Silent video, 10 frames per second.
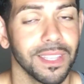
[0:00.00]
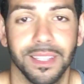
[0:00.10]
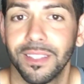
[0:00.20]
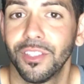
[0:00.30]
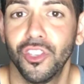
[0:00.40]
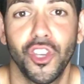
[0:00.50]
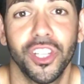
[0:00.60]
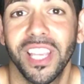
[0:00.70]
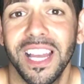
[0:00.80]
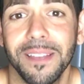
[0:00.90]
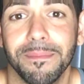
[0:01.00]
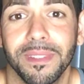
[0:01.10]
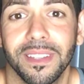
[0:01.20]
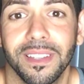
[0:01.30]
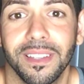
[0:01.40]
It's your time.
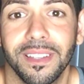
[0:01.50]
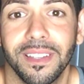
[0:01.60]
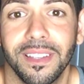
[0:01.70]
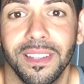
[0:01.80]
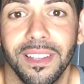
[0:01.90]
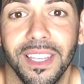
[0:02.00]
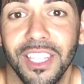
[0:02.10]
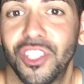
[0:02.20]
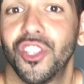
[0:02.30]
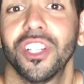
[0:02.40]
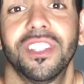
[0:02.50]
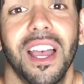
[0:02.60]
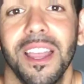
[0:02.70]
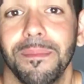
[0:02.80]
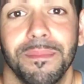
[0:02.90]
It's your time.
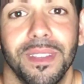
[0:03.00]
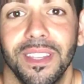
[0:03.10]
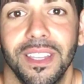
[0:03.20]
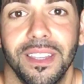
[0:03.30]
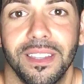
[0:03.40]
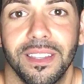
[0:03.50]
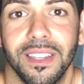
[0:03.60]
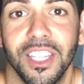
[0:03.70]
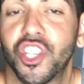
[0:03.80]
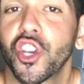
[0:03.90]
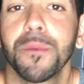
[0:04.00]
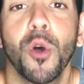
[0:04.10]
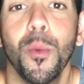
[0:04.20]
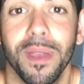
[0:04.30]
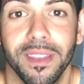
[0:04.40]
It's your
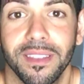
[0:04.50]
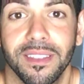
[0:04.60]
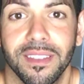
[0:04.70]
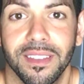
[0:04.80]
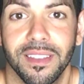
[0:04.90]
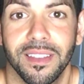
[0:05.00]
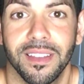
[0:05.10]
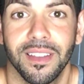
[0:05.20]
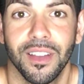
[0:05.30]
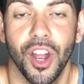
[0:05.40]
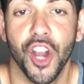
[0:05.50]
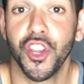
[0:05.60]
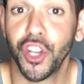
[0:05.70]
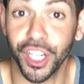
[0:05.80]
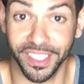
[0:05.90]
moment. Are you
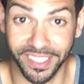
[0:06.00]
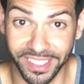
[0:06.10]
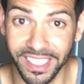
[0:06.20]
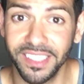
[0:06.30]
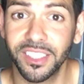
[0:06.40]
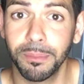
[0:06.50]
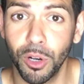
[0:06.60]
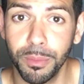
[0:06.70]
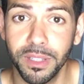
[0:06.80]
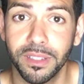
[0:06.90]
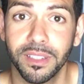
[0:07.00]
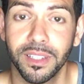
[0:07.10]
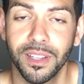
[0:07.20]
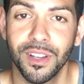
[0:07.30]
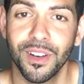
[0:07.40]
going to seize the moment?
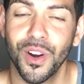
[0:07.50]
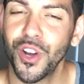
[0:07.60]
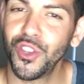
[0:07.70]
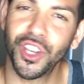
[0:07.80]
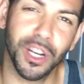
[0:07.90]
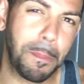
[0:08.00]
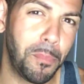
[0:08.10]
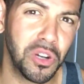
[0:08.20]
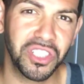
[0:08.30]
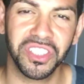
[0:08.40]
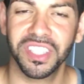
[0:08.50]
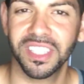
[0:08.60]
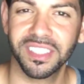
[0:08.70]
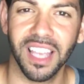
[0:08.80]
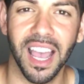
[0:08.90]
Or are you going to push it to the
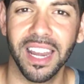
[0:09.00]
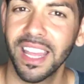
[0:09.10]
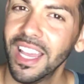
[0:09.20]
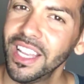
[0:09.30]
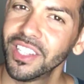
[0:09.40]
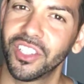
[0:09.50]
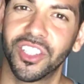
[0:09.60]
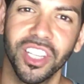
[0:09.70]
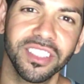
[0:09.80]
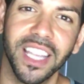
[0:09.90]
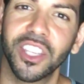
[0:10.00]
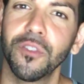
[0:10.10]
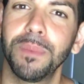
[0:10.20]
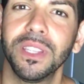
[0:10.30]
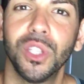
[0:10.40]
side just like you've
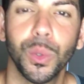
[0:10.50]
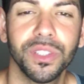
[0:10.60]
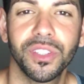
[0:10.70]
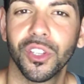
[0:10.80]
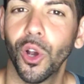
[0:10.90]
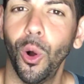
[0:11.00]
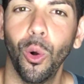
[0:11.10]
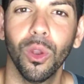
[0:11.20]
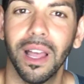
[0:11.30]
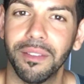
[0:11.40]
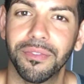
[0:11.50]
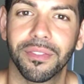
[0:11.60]
been doing to your whole life?